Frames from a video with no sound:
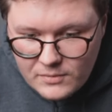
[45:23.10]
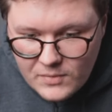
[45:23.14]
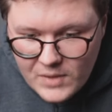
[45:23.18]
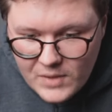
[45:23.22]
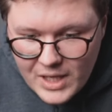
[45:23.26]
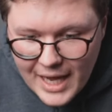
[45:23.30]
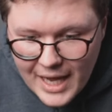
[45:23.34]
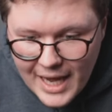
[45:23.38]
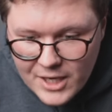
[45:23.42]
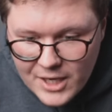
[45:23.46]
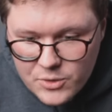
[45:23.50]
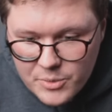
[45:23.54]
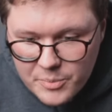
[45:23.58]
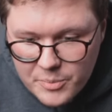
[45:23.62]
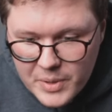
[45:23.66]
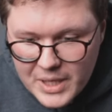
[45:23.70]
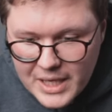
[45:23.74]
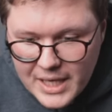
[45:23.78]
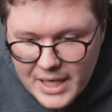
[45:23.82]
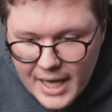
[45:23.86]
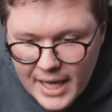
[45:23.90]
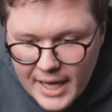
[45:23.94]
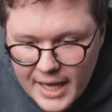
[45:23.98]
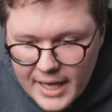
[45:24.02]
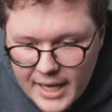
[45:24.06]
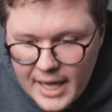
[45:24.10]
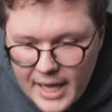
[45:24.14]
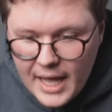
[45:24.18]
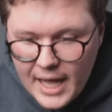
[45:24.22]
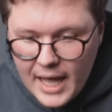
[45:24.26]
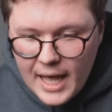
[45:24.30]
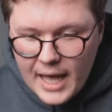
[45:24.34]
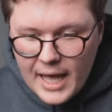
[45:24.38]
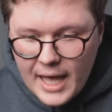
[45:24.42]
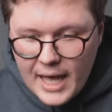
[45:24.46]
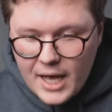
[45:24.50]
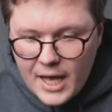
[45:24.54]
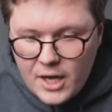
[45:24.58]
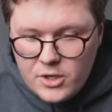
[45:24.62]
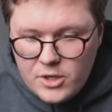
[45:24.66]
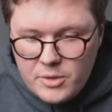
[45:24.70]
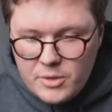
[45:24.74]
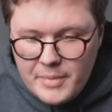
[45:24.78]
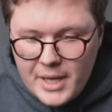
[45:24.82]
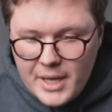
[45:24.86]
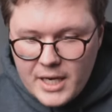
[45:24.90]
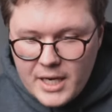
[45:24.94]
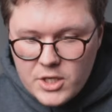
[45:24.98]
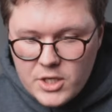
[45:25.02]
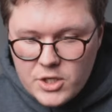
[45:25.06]
Ash from PK, how do you
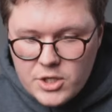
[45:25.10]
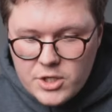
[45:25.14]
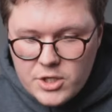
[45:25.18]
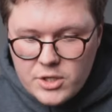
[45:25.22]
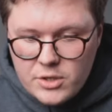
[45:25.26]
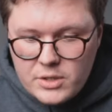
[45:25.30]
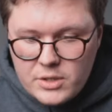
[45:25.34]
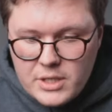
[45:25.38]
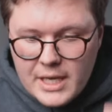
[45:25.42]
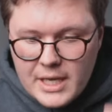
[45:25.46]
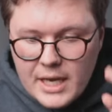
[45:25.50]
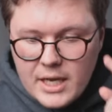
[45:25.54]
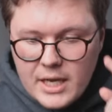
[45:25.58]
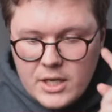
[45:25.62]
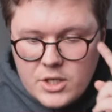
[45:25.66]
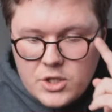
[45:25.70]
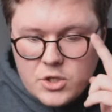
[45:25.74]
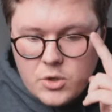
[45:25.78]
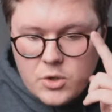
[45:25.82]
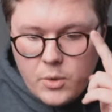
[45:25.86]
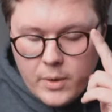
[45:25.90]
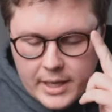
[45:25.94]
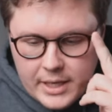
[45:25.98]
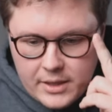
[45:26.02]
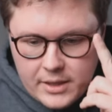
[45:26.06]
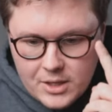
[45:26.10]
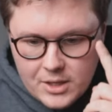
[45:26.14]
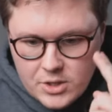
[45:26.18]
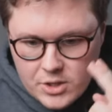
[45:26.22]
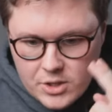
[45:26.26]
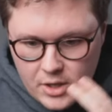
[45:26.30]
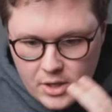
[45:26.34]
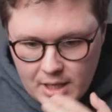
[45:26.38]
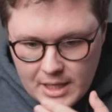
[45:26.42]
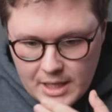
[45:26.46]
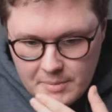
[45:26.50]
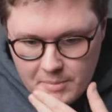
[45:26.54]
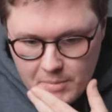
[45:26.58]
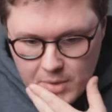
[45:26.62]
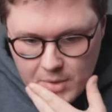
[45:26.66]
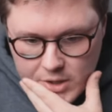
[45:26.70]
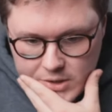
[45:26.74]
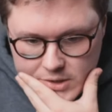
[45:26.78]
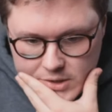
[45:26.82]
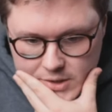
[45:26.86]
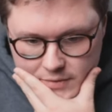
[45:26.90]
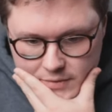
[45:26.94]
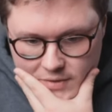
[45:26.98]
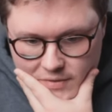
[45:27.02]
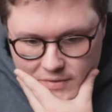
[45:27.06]
manage shooting and enjoying the journey?
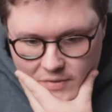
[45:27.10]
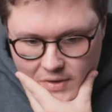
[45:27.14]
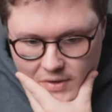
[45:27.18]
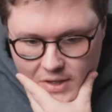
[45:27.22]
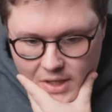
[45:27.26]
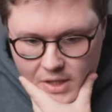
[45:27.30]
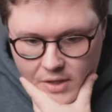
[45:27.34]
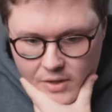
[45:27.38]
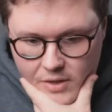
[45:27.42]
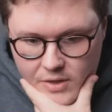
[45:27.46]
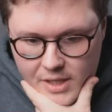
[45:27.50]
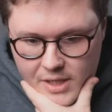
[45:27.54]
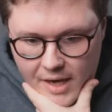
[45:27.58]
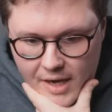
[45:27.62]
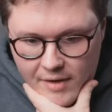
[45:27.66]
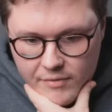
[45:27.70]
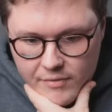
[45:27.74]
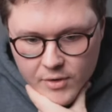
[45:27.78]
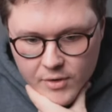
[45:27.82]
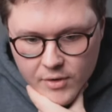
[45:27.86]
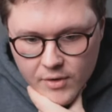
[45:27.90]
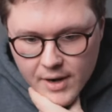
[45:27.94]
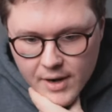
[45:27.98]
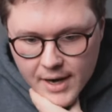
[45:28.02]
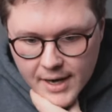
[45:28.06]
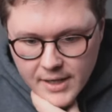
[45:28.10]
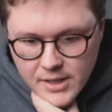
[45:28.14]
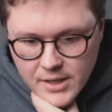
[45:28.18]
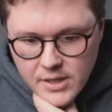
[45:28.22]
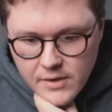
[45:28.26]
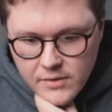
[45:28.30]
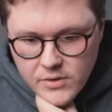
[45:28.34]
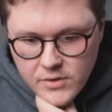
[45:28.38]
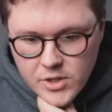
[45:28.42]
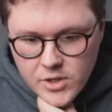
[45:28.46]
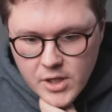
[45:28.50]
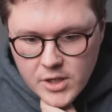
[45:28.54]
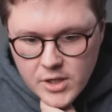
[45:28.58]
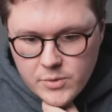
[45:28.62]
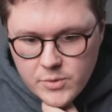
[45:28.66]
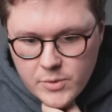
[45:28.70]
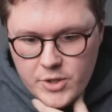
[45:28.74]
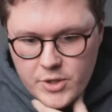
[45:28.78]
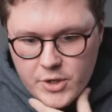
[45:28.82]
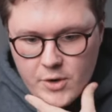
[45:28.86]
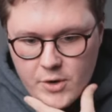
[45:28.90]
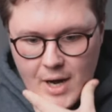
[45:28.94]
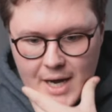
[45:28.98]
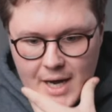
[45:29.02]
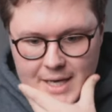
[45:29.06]
Most of the videos have variety of shots, which
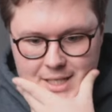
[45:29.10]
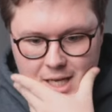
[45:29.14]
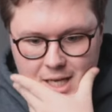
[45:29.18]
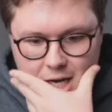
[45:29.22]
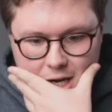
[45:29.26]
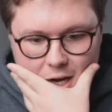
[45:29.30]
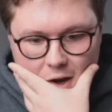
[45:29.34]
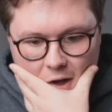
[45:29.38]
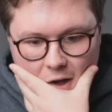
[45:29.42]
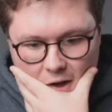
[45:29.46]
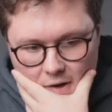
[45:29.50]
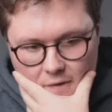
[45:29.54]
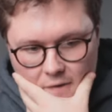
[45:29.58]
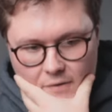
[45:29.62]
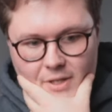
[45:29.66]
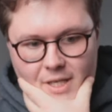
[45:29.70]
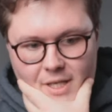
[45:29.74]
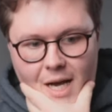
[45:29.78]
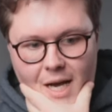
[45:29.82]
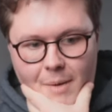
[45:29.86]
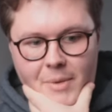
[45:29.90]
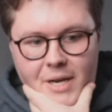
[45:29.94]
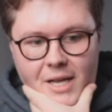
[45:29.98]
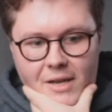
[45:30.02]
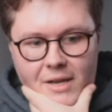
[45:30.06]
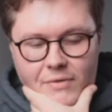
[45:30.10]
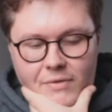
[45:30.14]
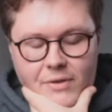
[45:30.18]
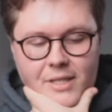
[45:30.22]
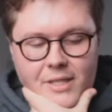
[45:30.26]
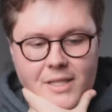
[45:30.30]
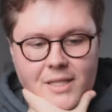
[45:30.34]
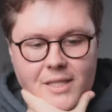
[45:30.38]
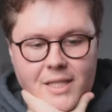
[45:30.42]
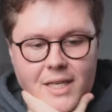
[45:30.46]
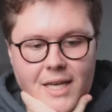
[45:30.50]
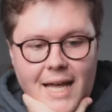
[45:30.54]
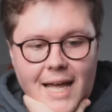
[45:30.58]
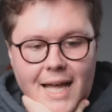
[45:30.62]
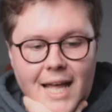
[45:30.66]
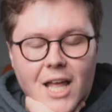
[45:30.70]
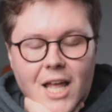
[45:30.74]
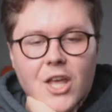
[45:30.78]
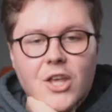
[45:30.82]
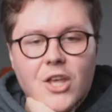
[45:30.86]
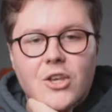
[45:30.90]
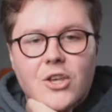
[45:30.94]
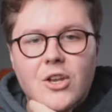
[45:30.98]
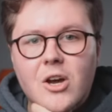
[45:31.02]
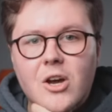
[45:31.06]
requires a lot of time and effort.
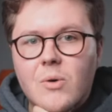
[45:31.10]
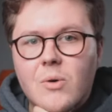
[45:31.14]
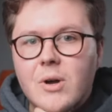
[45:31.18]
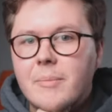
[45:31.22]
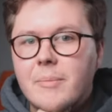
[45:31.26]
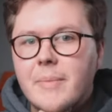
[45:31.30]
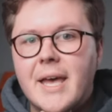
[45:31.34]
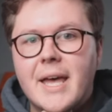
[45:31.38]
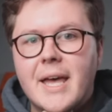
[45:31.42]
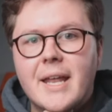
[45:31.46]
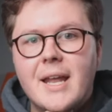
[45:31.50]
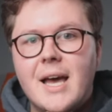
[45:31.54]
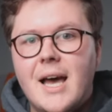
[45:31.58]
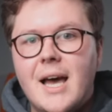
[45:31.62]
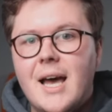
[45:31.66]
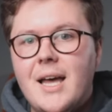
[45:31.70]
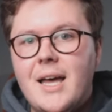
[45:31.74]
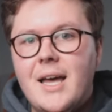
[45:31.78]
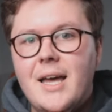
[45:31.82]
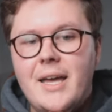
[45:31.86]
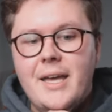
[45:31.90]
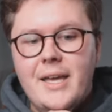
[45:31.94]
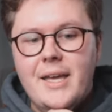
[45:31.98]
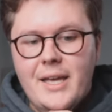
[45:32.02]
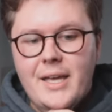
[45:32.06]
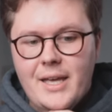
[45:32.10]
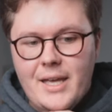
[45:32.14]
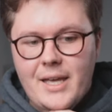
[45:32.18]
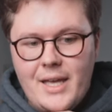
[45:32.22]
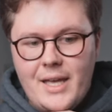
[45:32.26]
You know what, man? I